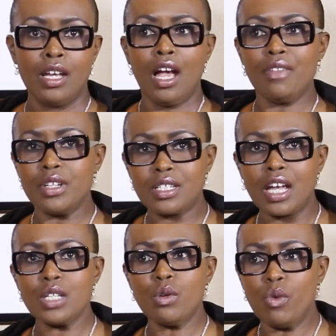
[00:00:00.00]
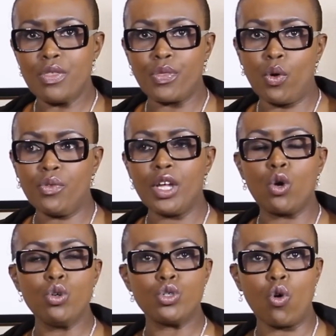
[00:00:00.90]
And the days when we thought they
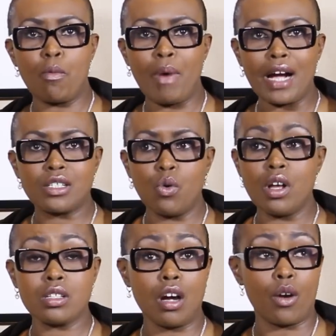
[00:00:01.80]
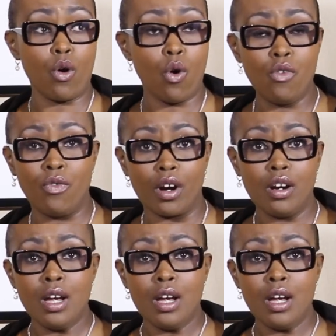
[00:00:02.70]
couldn't talk back to us are over.